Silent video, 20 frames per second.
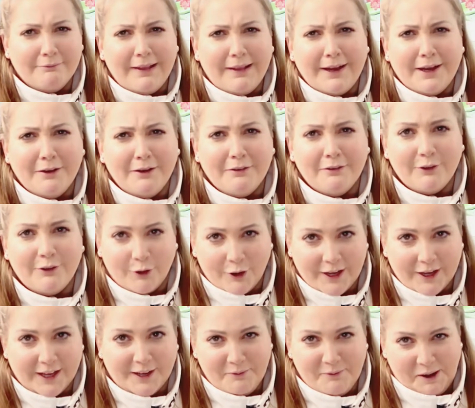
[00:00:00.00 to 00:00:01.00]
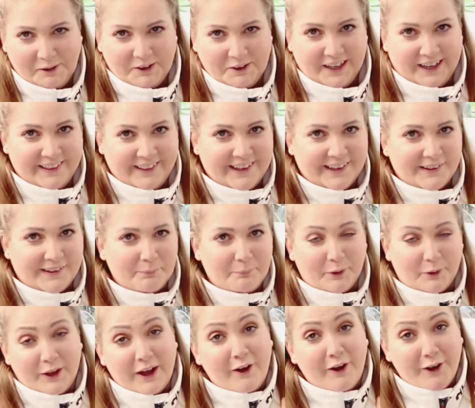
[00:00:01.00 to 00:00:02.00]
like talking about it like this,
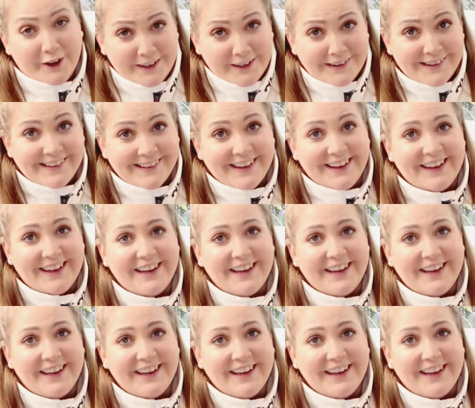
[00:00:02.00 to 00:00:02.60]
but honestly,